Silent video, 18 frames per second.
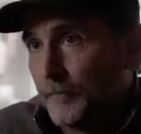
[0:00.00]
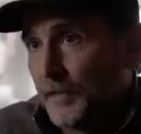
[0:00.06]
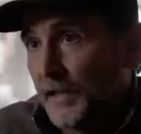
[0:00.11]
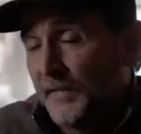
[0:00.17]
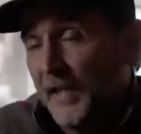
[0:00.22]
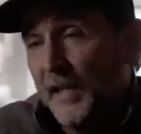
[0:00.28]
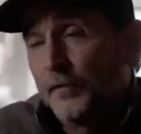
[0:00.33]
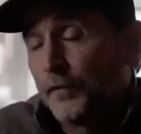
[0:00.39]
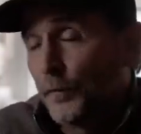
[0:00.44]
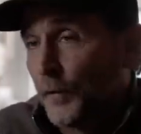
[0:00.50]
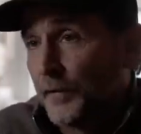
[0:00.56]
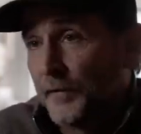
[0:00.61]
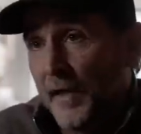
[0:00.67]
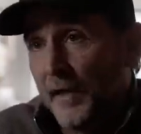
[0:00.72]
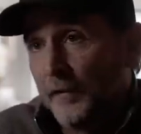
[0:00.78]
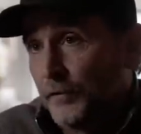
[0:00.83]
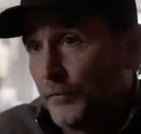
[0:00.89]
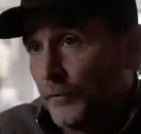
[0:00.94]
Because um, that's the ones
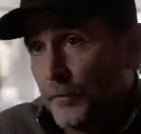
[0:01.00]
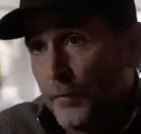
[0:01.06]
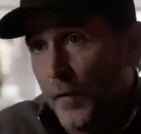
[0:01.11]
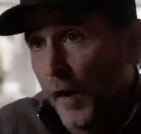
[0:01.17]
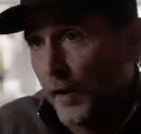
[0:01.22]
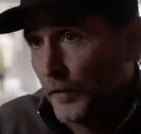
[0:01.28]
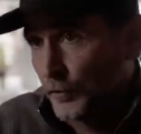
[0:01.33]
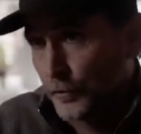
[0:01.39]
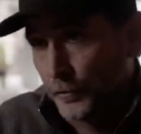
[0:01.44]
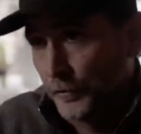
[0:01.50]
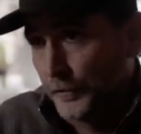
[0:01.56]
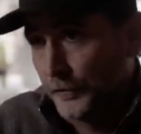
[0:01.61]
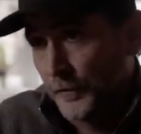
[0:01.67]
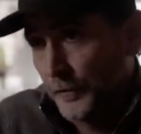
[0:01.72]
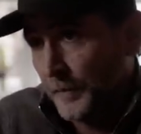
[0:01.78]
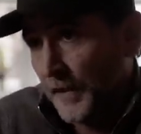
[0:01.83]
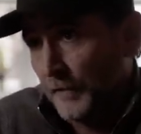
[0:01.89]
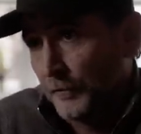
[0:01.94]
I truly
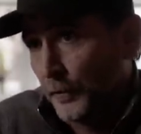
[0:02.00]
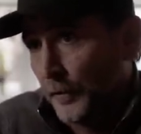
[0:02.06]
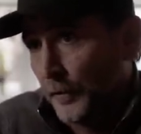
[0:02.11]
feel bad